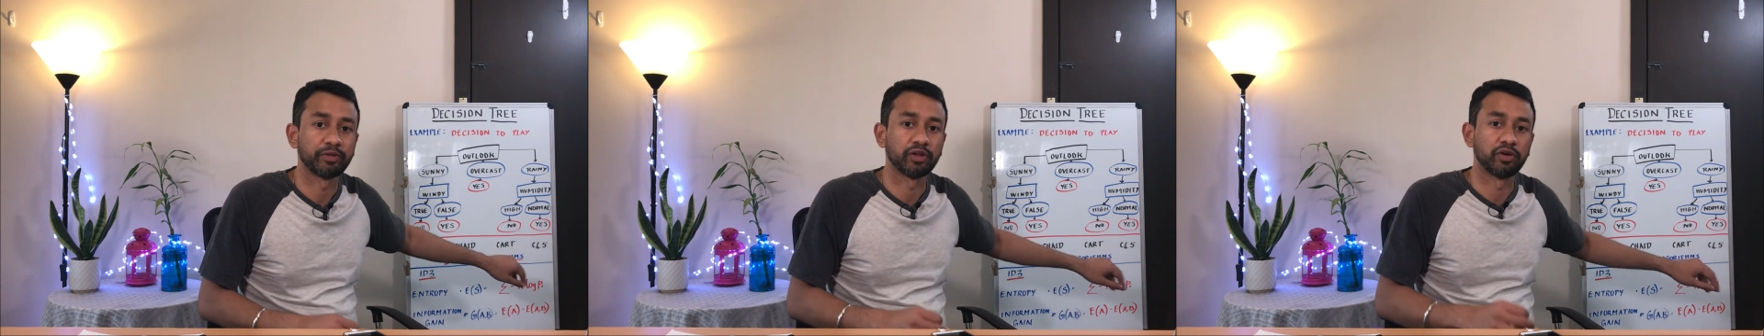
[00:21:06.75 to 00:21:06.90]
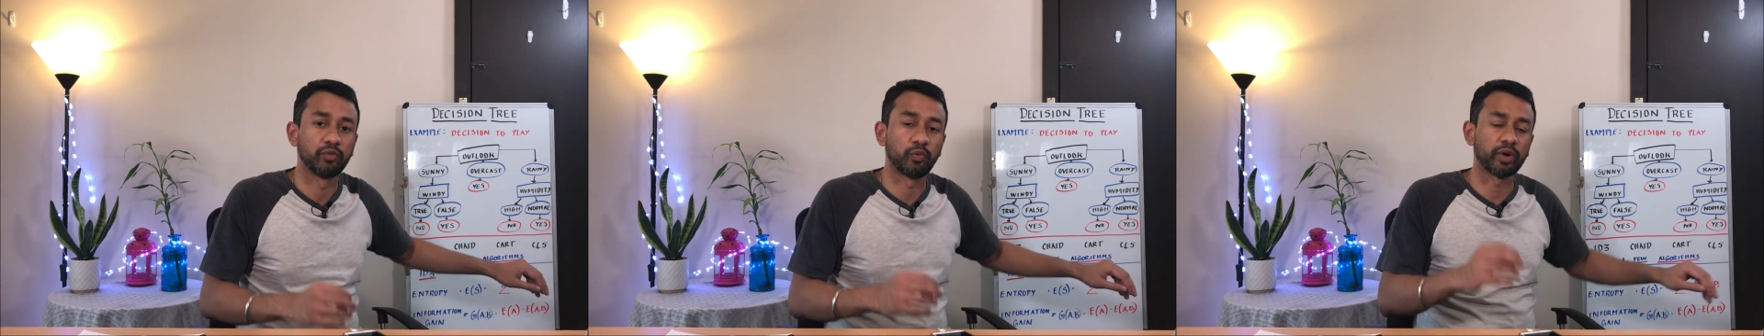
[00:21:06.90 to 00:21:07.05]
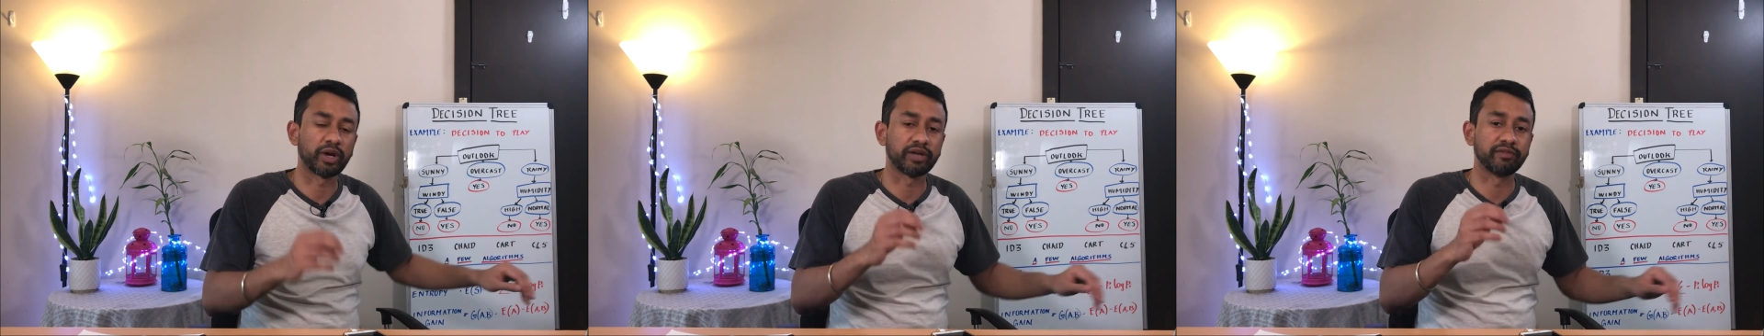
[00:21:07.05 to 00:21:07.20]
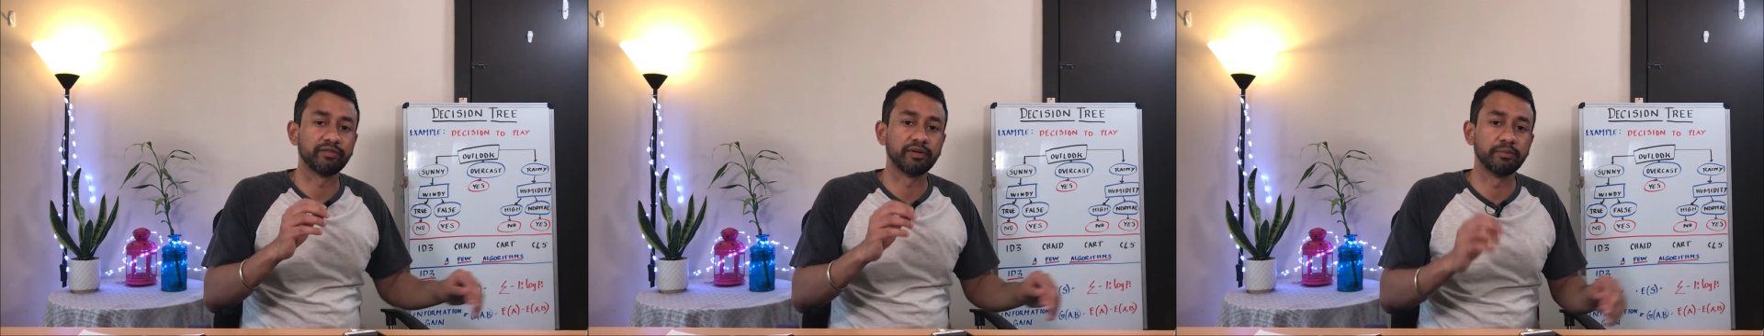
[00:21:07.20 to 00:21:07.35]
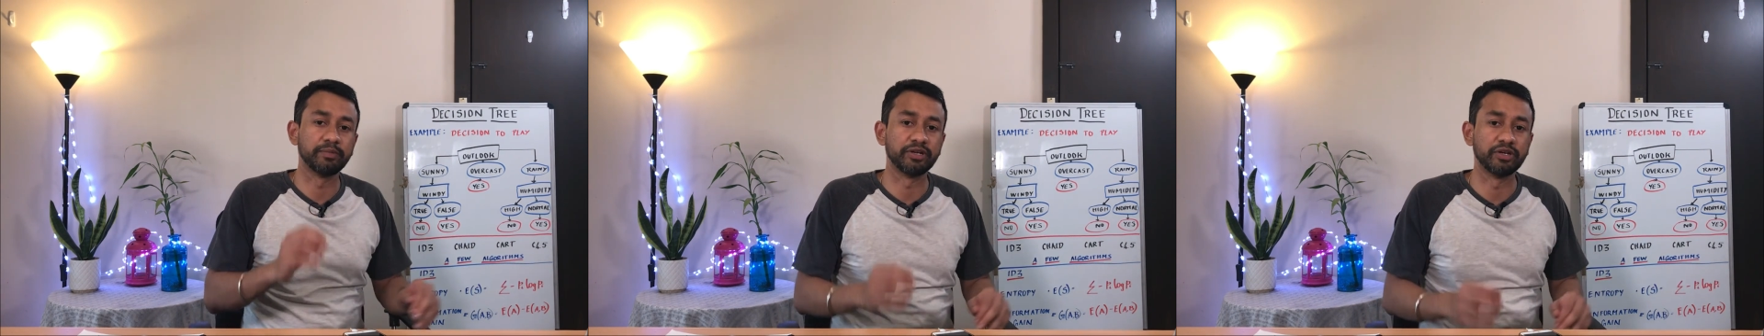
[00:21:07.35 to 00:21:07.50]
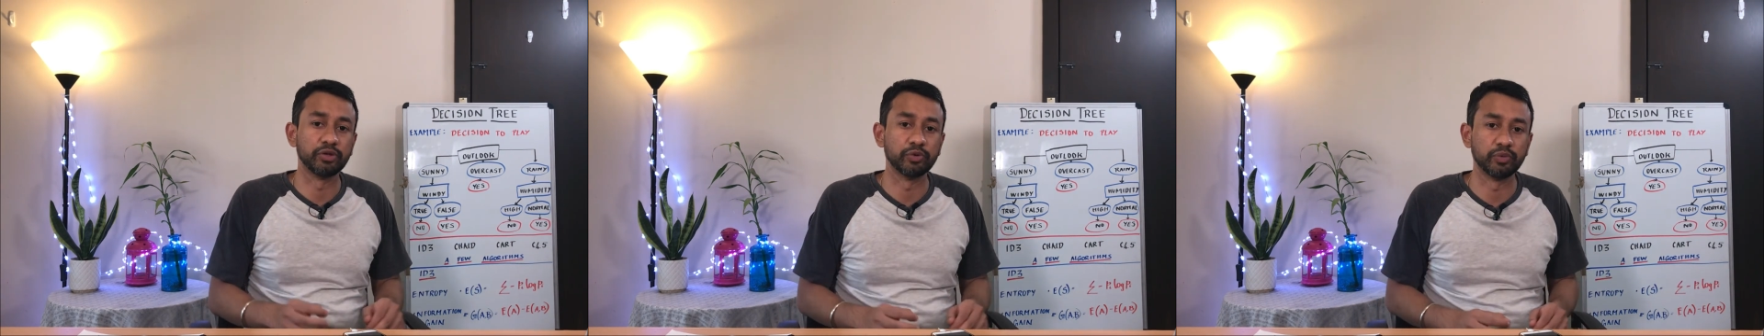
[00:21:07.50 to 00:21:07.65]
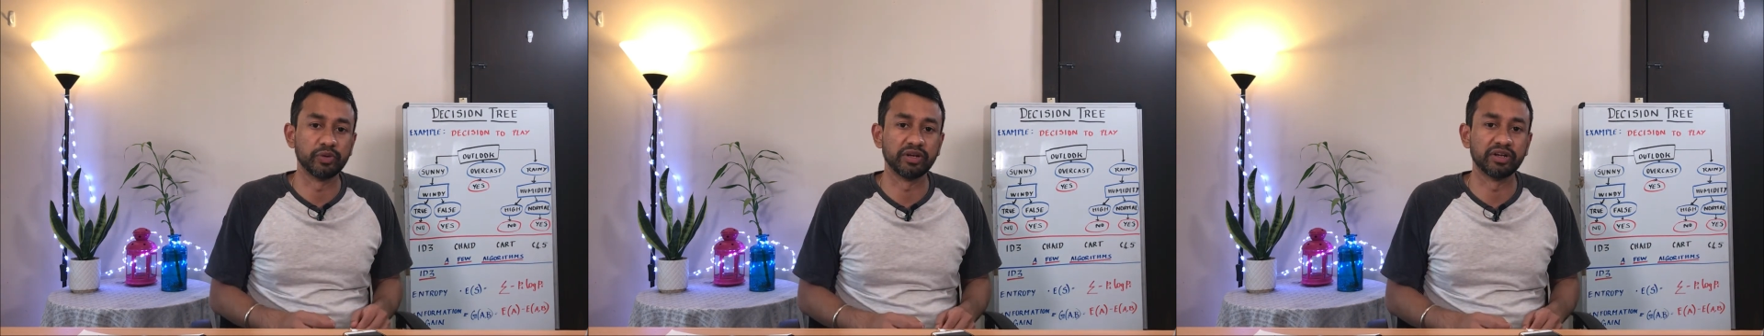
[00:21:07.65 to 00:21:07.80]
What I will be
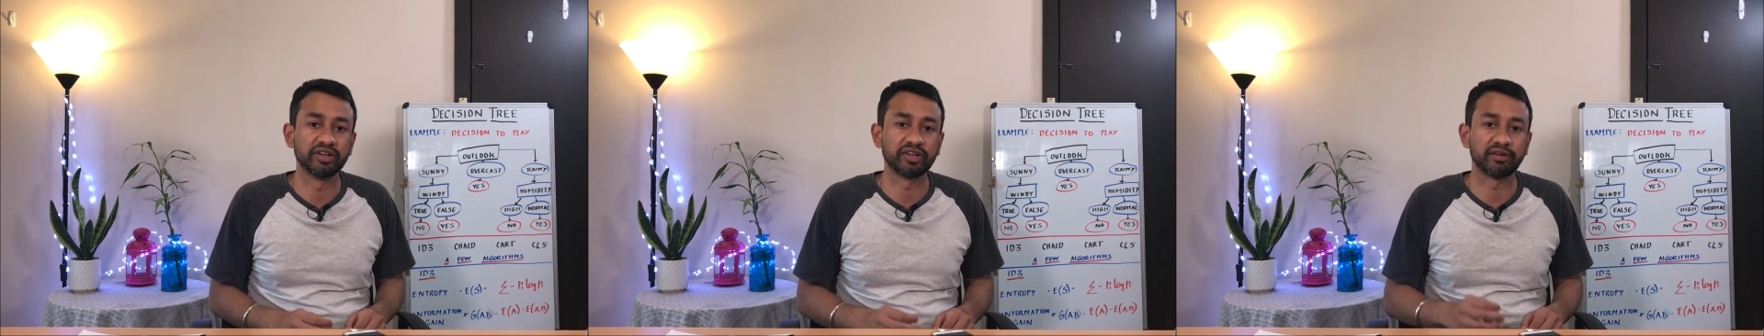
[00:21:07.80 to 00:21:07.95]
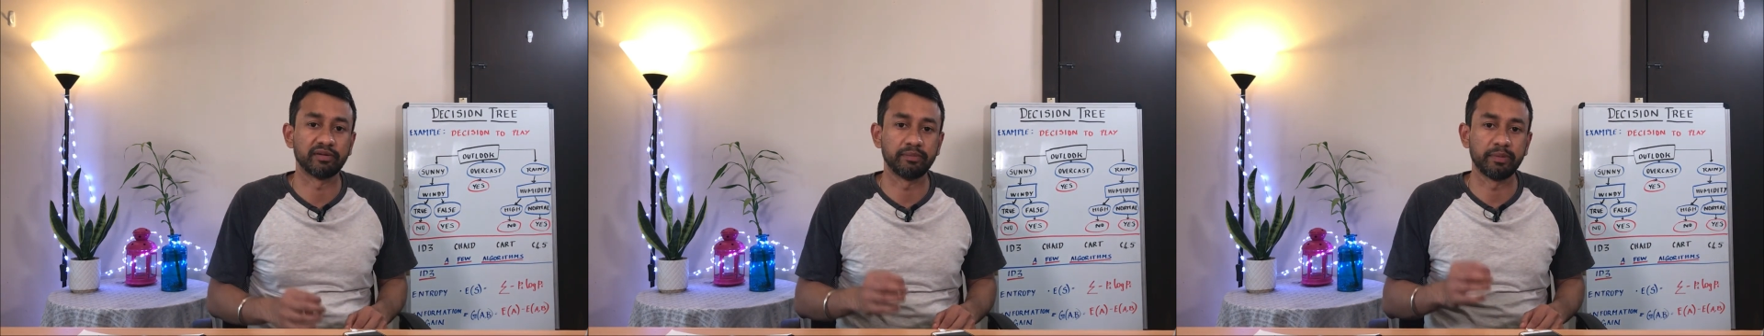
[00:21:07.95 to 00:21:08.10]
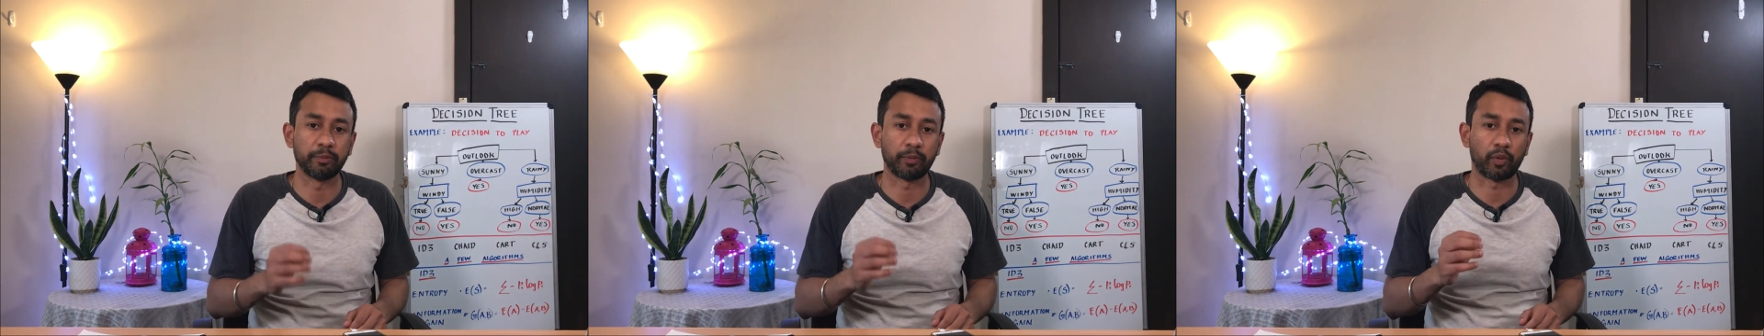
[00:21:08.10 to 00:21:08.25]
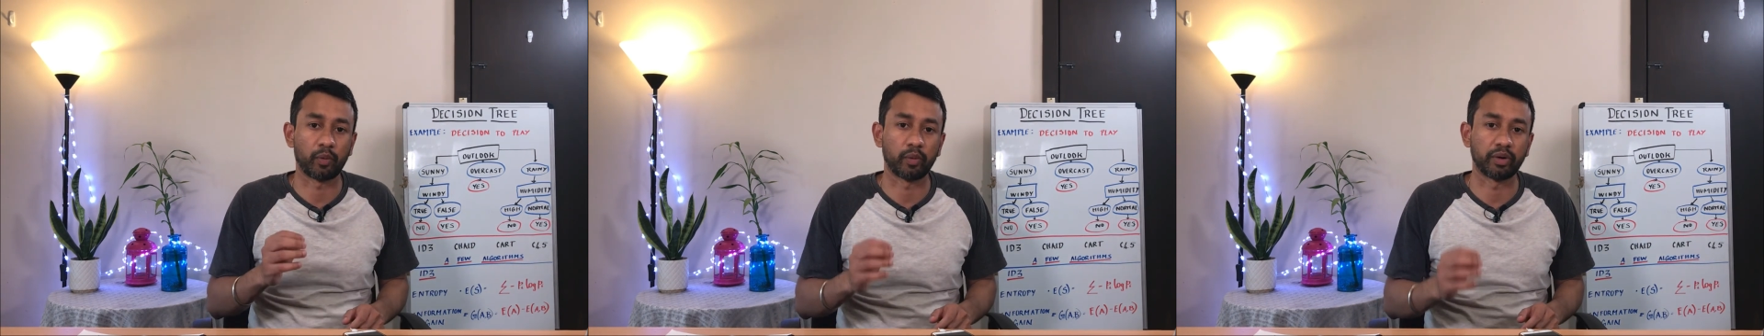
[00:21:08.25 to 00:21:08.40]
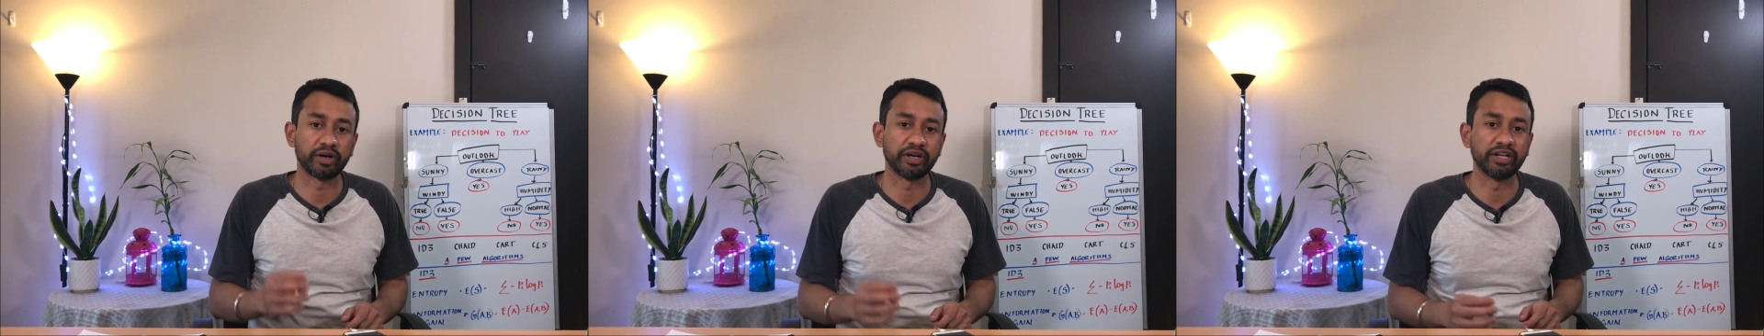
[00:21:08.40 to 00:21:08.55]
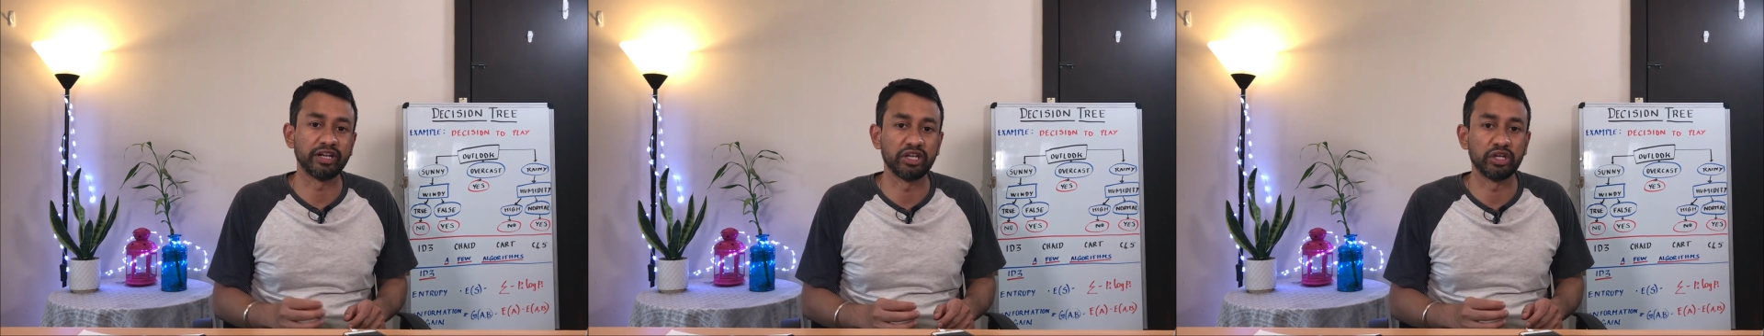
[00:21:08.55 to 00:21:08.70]
doing is I will be providing